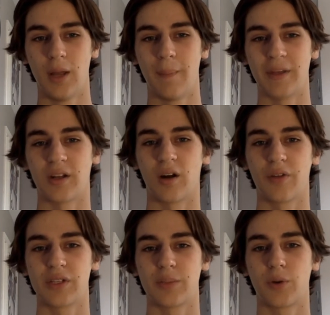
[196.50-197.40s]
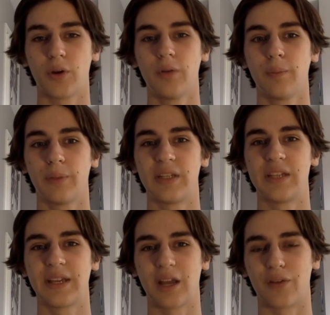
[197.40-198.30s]
Mental health is important. Please
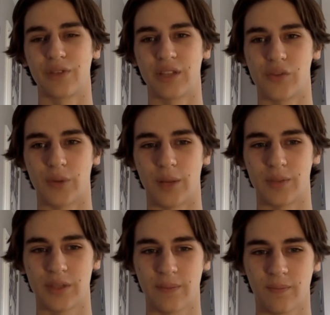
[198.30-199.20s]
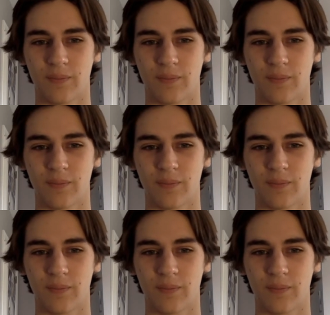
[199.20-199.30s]
take care of yourselves, Rams.